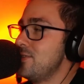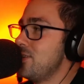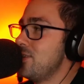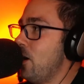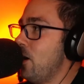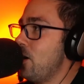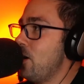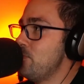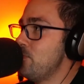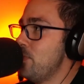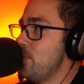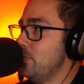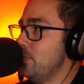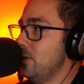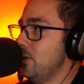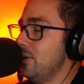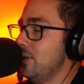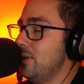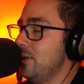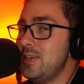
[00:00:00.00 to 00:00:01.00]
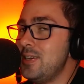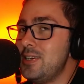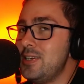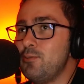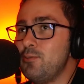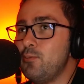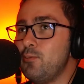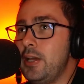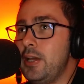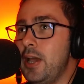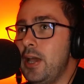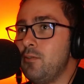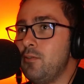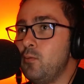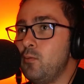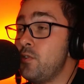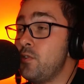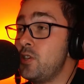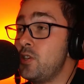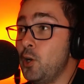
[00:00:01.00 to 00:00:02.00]
I remember. We
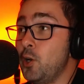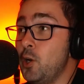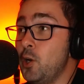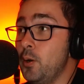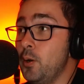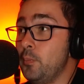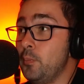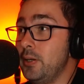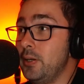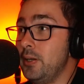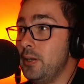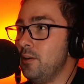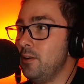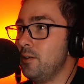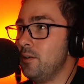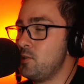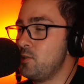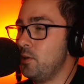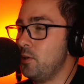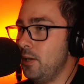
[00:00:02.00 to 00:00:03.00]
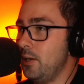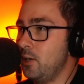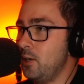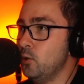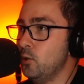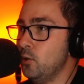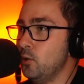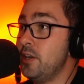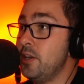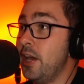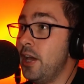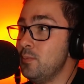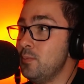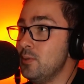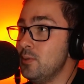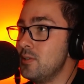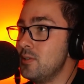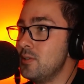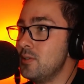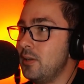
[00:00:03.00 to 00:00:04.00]
have a soap opera here in Australia called
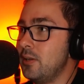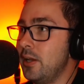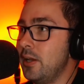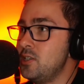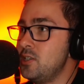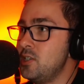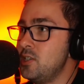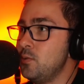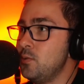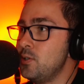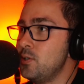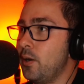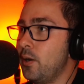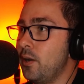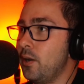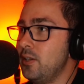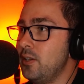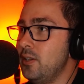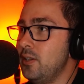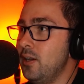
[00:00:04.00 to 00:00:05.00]
Neighbours, and she was one of the young.